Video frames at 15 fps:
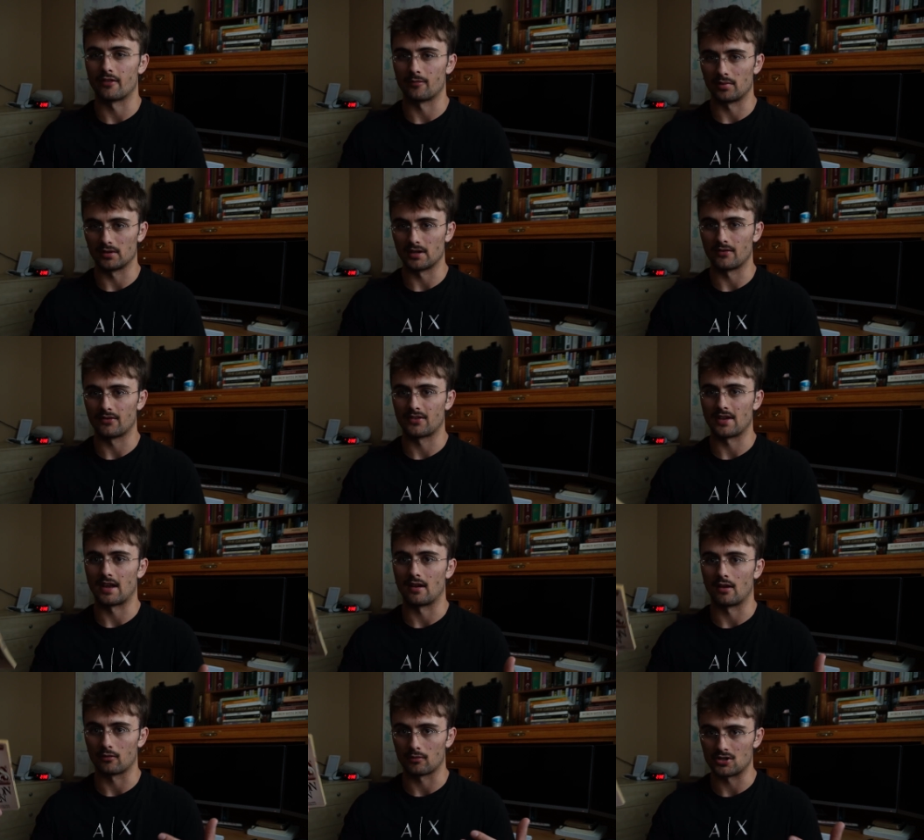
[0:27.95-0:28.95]
of beliefs
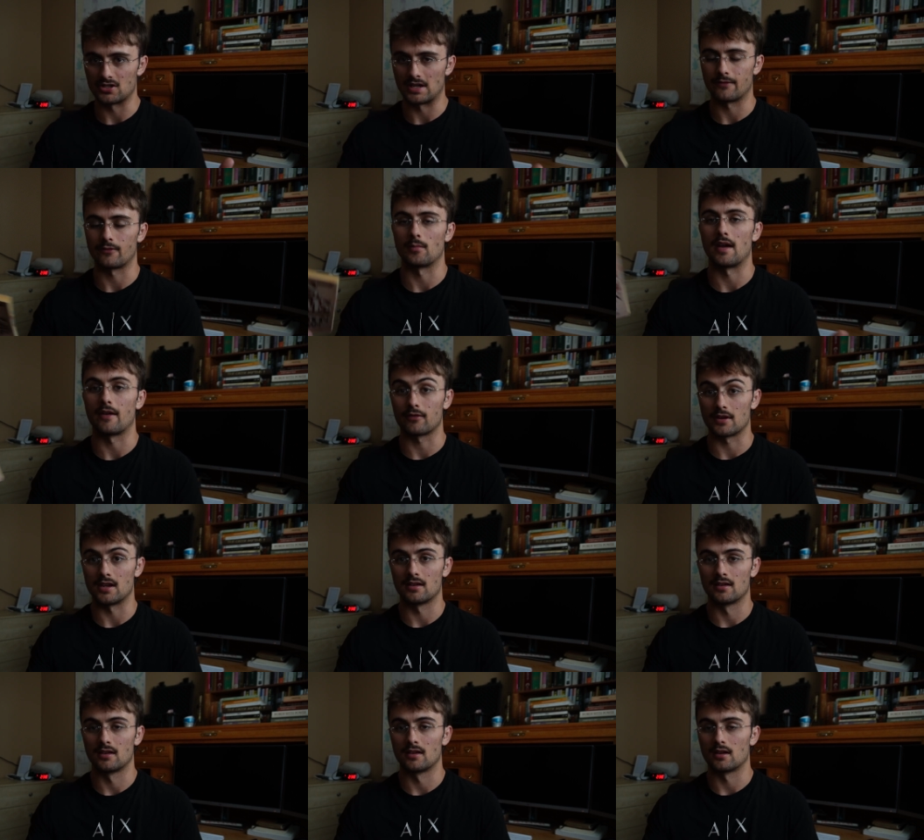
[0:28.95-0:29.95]
that originate from every